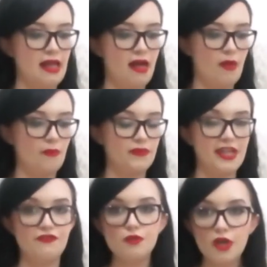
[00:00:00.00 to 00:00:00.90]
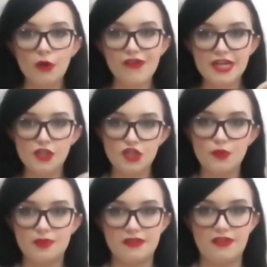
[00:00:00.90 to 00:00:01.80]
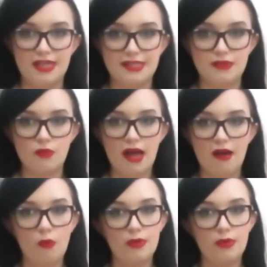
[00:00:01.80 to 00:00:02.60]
if you know of any dupes of this as well,